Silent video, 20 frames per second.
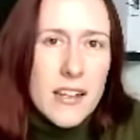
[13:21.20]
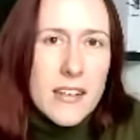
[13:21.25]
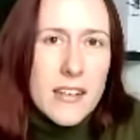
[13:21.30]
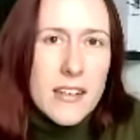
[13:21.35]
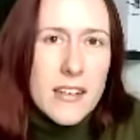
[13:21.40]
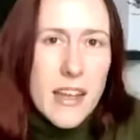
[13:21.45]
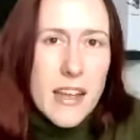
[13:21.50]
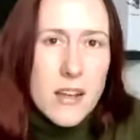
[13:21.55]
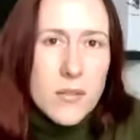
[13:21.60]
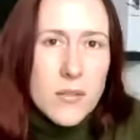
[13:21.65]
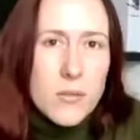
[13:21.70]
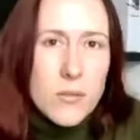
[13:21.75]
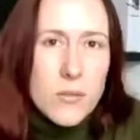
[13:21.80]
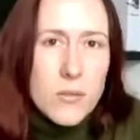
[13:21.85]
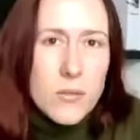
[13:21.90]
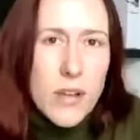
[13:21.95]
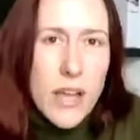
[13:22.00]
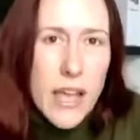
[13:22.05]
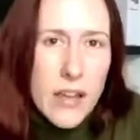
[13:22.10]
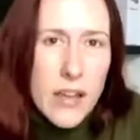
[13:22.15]
Now,
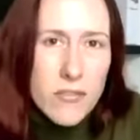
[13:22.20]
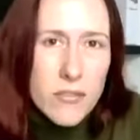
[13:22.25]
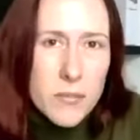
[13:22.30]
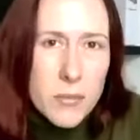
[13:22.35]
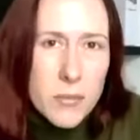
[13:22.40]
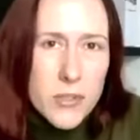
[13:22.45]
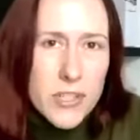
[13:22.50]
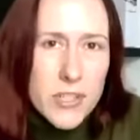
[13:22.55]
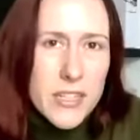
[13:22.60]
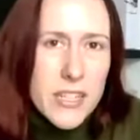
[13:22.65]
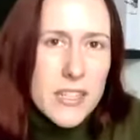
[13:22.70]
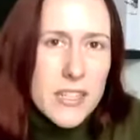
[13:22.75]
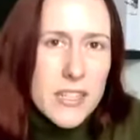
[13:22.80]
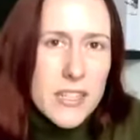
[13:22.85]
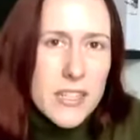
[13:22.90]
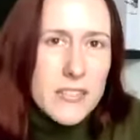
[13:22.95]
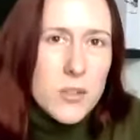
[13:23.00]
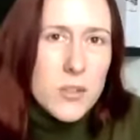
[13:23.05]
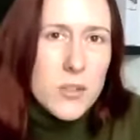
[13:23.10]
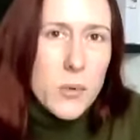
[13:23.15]
everybody needs
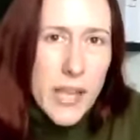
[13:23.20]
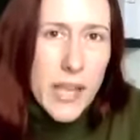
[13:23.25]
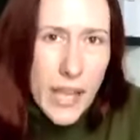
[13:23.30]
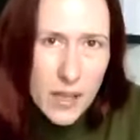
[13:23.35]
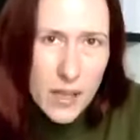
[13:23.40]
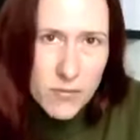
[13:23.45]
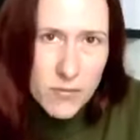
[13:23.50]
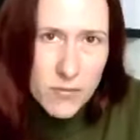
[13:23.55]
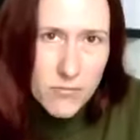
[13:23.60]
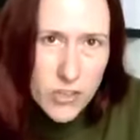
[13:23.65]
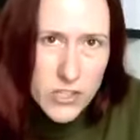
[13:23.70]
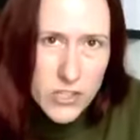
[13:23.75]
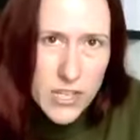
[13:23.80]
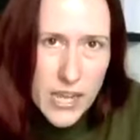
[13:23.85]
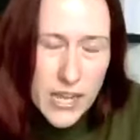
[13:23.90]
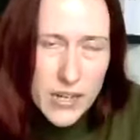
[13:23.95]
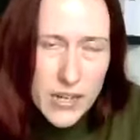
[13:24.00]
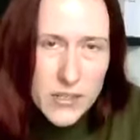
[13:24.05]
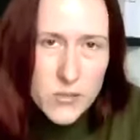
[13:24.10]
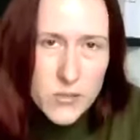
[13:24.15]
to account for the
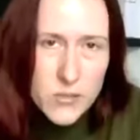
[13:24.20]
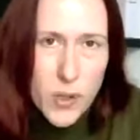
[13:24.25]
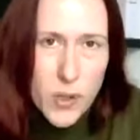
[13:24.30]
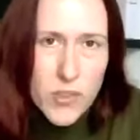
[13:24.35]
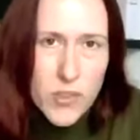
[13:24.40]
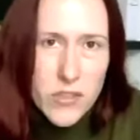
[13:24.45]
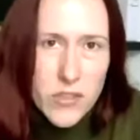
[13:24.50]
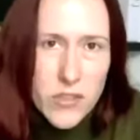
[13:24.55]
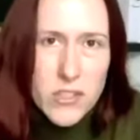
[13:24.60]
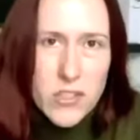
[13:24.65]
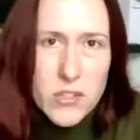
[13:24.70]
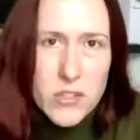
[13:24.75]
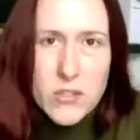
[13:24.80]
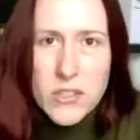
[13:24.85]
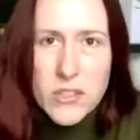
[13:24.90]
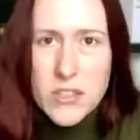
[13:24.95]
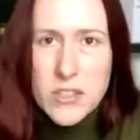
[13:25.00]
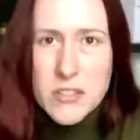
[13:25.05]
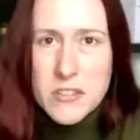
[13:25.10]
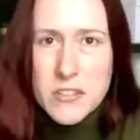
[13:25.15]
tax, whether you
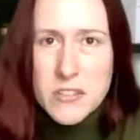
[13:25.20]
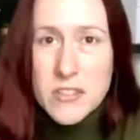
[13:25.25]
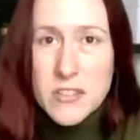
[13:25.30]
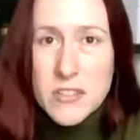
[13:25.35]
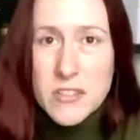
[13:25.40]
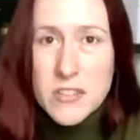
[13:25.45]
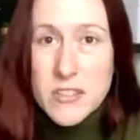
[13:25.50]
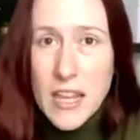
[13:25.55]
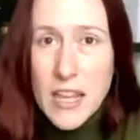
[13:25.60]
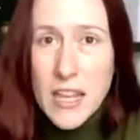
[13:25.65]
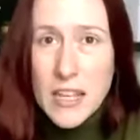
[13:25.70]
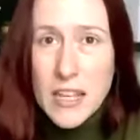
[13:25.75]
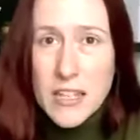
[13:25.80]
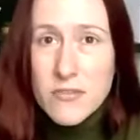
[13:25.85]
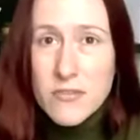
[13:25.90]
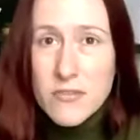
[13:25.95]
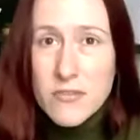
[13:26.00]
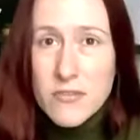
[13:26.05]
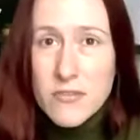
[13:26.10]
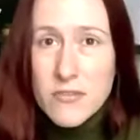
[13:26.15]
can save
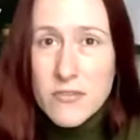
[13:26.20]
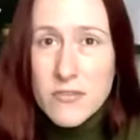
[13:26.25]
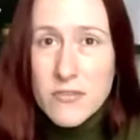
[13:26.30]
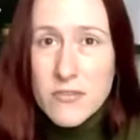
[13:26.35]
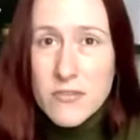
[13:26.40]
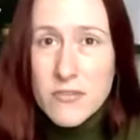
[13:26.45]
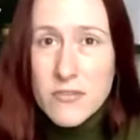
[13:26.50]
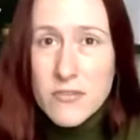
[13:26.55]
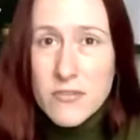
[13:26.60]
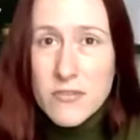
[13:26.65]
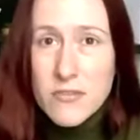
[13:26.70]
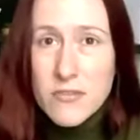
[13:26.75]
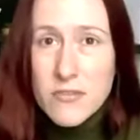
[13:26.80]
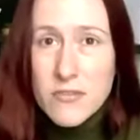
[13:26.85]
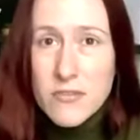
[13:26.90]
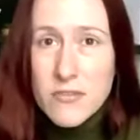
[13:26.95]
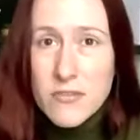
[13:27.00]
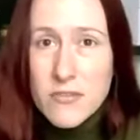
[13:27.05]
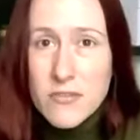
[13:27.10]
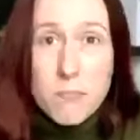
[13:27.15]
all,
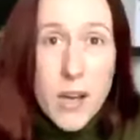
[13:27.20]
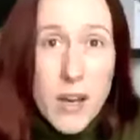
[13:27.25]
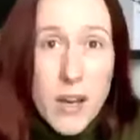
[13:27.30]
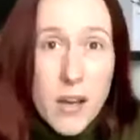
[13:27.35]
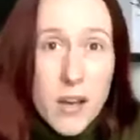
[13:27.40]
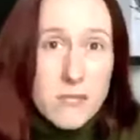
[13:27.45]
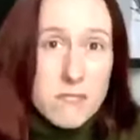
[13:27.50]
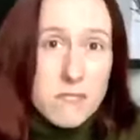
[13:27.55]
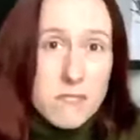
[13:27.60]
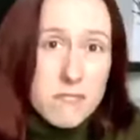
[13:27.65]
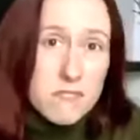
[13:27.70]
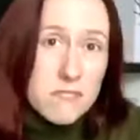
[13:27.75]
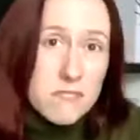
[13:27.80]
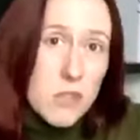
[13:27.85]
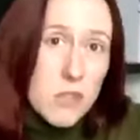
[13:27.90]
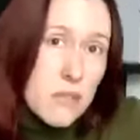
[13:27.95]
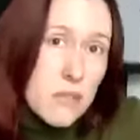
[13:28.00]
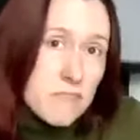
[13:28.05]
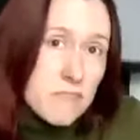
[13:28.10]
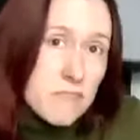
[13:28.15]
part,
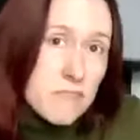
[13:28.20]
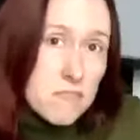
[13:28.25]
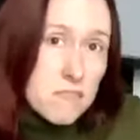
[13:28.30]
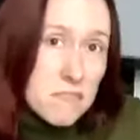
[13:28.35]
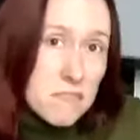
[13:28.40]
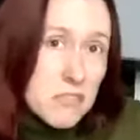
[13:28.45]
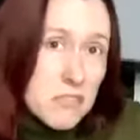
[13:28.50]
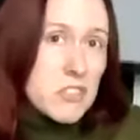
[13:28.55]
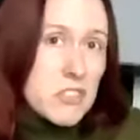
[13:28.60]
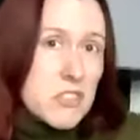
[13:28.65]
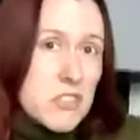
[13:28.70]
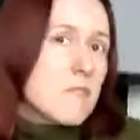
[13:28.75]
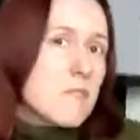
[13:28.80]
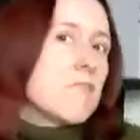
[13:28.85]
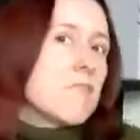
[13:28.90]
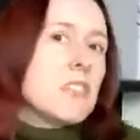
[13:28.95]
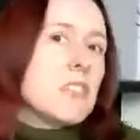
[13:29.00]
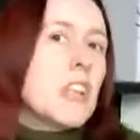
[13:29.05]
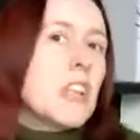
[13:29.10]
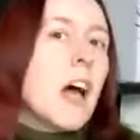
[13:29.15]

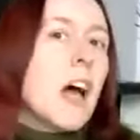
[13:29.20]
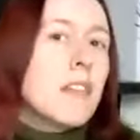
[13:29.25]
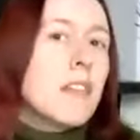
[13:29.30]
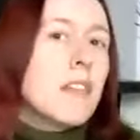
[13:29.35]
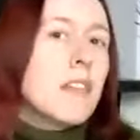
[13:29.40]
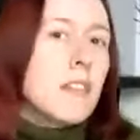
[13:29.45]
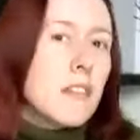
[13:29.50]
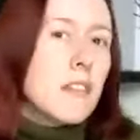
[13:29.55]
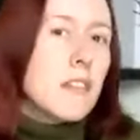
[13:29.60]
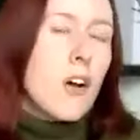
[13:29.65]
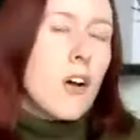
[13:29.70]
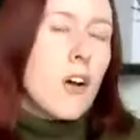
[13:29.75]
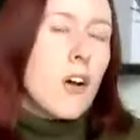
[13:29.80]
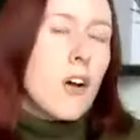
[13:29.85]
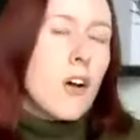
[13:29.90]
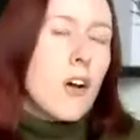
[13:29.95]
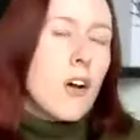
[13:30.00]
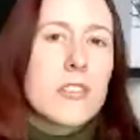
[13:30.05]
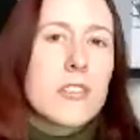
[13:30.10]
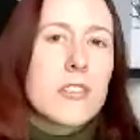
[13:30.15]
none of
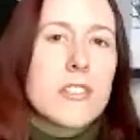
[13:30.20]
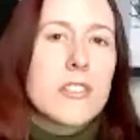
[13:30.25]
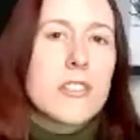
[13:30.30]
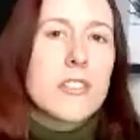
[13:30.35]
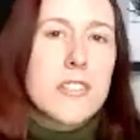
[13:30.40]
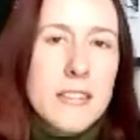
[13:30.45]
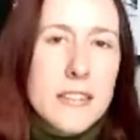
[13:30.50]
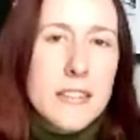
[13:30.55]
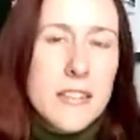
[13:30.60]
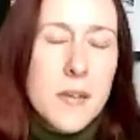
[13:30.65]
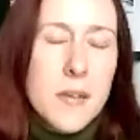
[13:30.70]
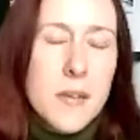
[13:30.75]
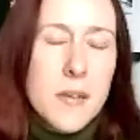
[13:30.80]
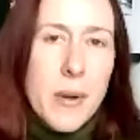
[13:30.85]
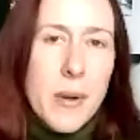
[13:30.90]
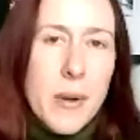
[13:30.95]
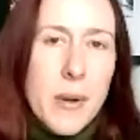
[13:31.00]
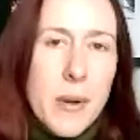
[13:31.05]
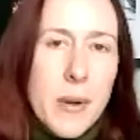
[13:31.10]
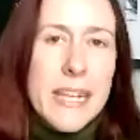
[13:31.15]
the tax is
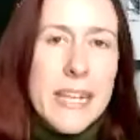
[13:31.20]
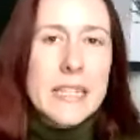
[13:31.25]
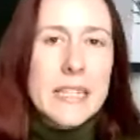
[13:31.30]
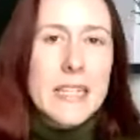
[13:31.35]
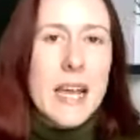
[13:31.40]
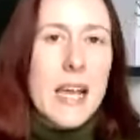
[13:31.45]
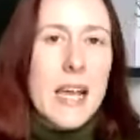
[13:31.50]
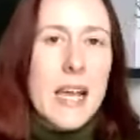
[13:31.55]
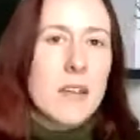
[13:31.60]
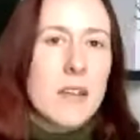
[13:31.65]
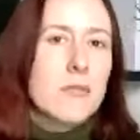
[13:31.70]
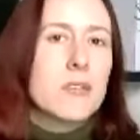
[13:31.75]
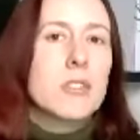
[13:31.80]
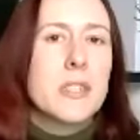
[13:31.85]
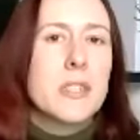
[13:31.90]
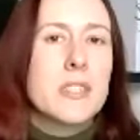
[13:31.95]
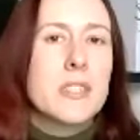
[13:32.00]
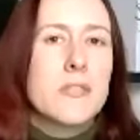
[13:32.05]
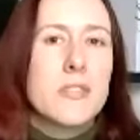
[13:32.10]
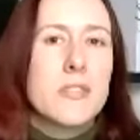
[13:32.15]
completely down to
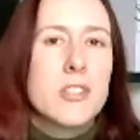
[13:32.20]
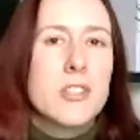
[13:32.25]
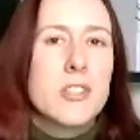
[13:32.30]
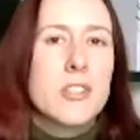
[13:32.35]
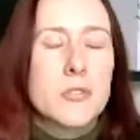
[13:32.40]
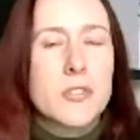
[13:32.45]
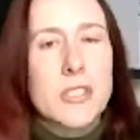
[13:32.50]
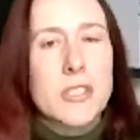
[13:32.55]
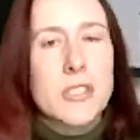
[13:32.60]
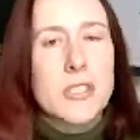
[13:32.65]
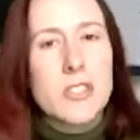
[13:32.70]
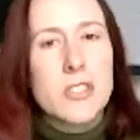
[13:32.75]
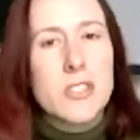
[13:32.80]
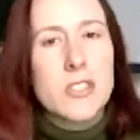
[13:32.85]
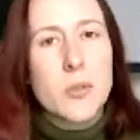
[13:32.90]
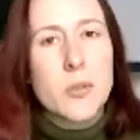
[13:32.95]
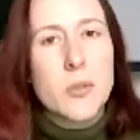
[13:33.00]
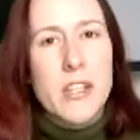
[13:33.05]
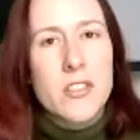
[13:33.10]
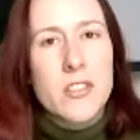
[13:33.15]
individual
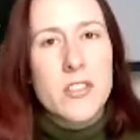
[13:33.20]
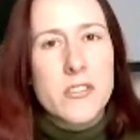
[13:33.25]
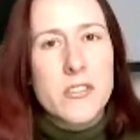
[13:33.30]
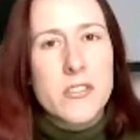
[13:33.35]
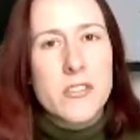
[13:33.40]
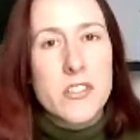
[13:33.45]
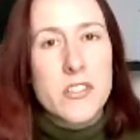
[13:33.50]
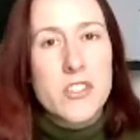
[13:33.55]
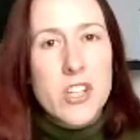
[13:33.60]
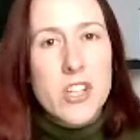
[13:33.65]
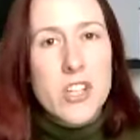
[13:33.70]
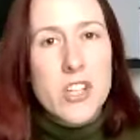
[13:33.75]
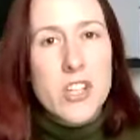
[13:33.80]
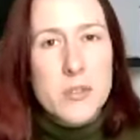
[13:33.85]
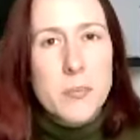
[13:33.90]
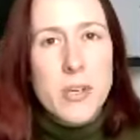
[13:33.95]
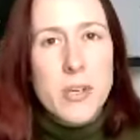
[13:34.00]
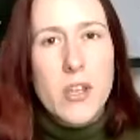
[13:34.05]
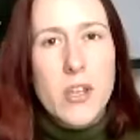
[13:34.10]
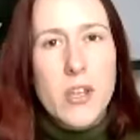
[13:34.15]
situations. And
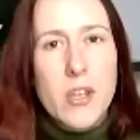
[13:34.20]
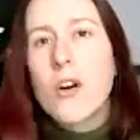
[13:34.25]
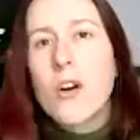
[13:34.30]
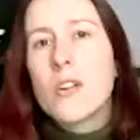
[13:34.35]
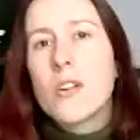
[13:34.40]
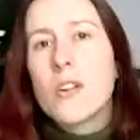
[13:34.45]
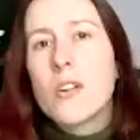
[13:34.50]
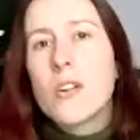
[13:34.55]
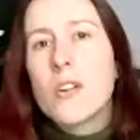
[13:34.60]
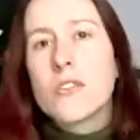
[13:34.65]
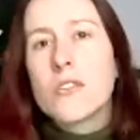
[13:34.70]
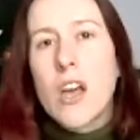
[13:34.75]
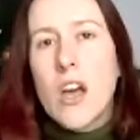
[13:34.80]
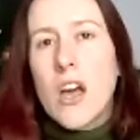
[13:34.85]
just because